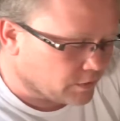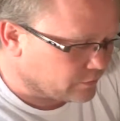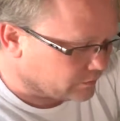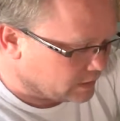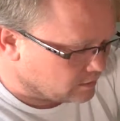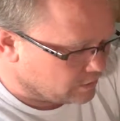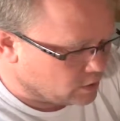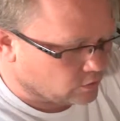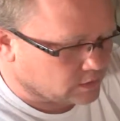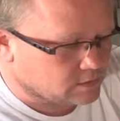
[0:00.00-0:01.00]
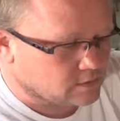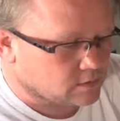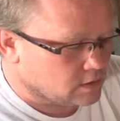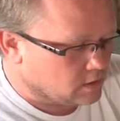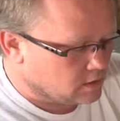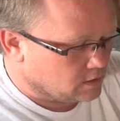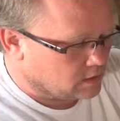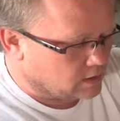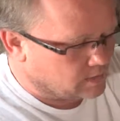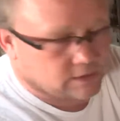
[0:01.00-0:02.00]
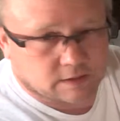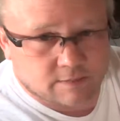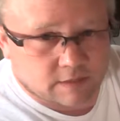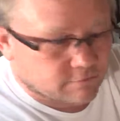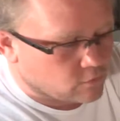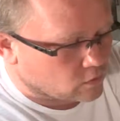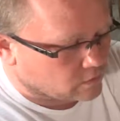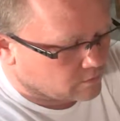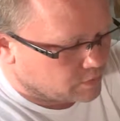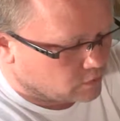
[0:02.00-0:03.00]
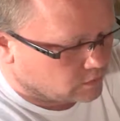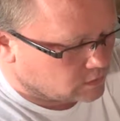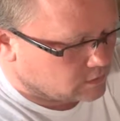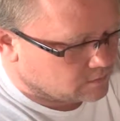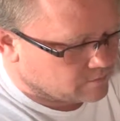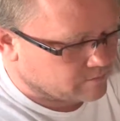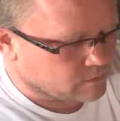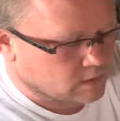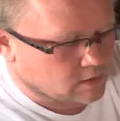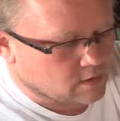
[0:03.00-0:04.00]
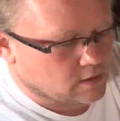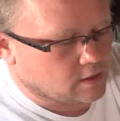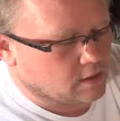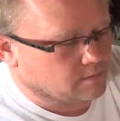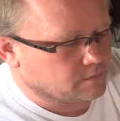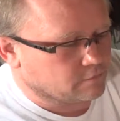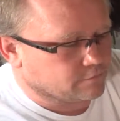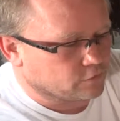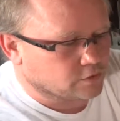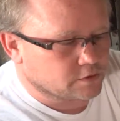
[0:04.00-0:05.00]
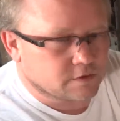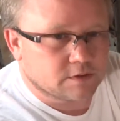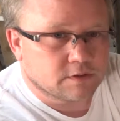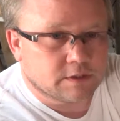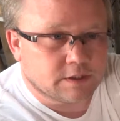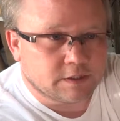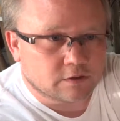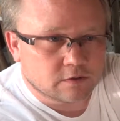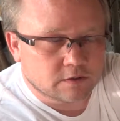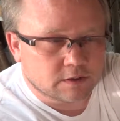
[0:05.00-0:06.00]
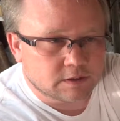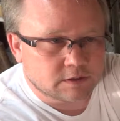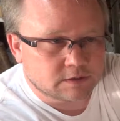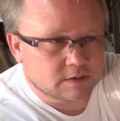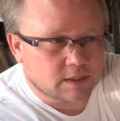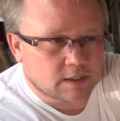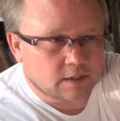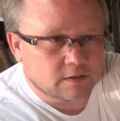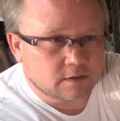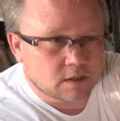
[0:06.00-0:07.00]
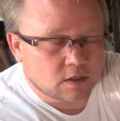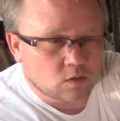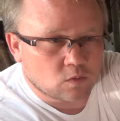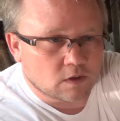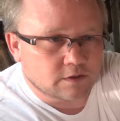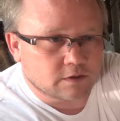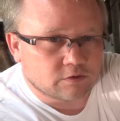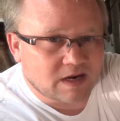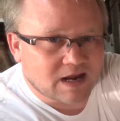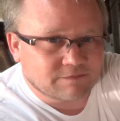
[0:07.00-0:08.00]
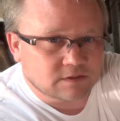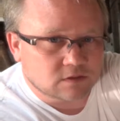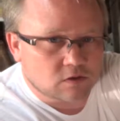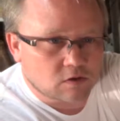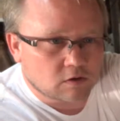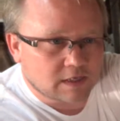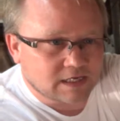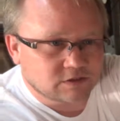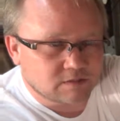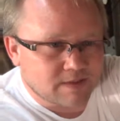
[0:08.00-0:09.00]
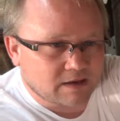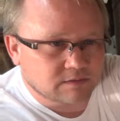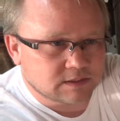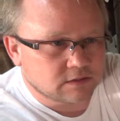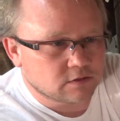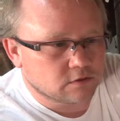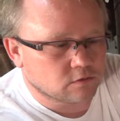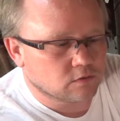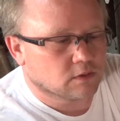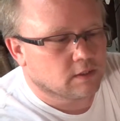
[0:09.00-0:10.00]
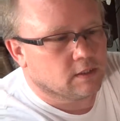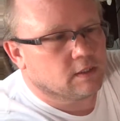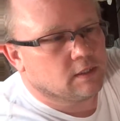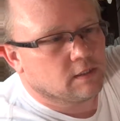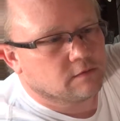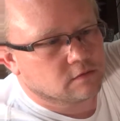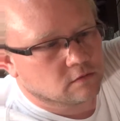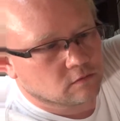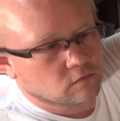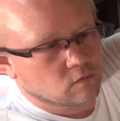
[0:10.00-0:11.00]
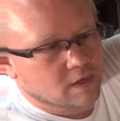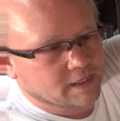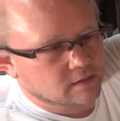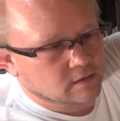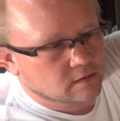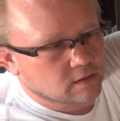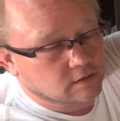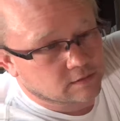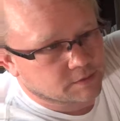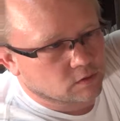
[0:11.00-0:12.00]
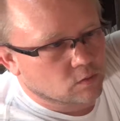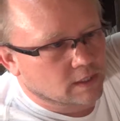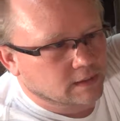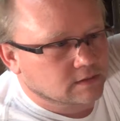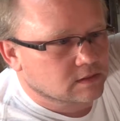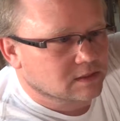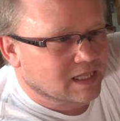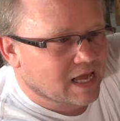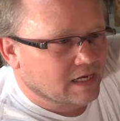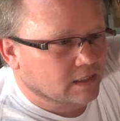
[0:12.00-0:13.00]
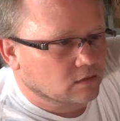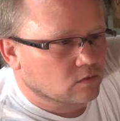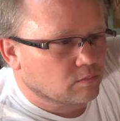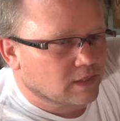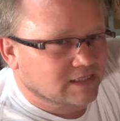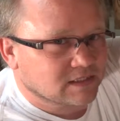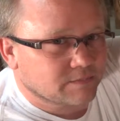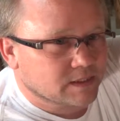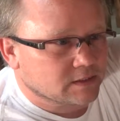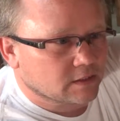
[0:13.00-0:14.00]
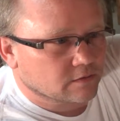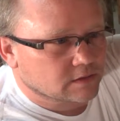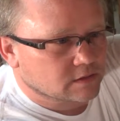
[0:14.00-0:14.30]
with 3 components. I think the back 4 components. The first here is what the graphics card actually mounts into, and there's a little white, typically white, sliding little plastic piece here that